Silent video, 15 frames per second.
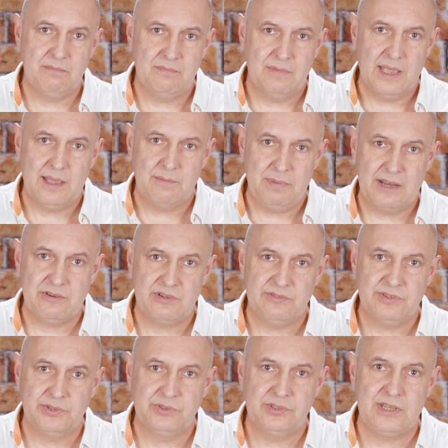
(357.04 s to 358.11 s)
battery
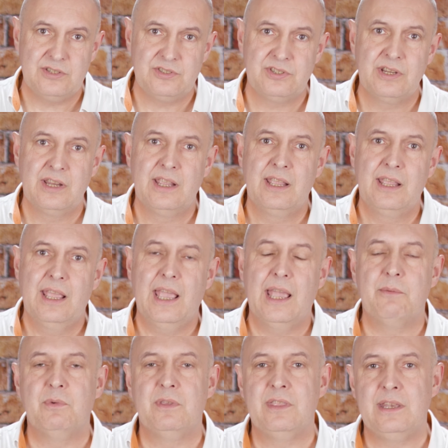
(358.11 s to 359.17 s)
voltage.
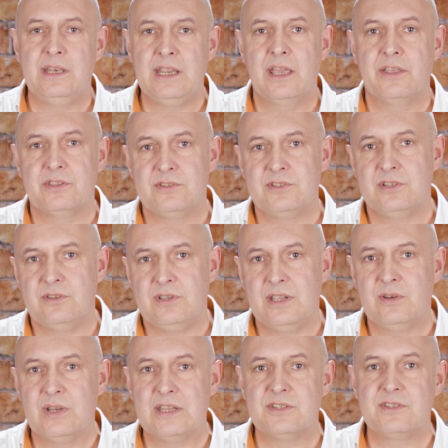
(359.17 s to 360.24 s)
And within the other two
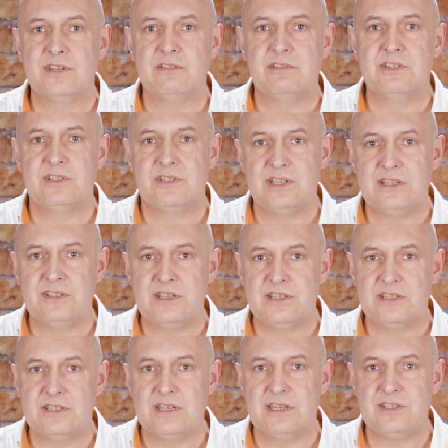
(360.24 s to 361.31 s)
units, there is a DC
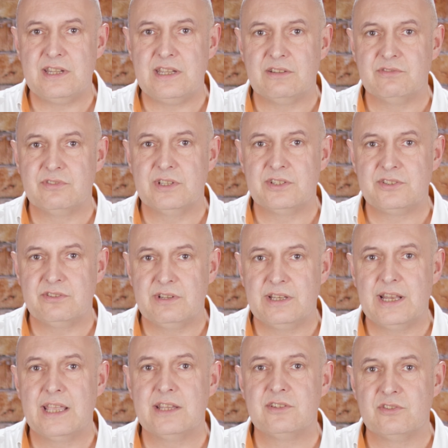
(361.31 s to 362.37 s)
to DC converter
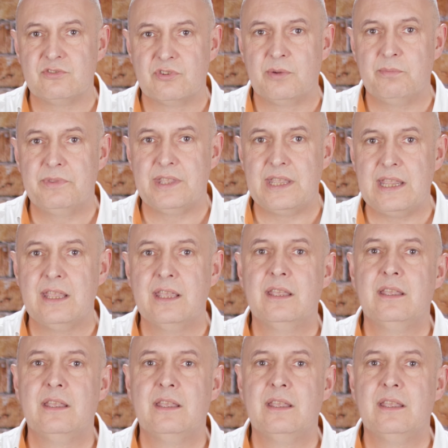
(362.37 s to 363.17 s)
in there to drop the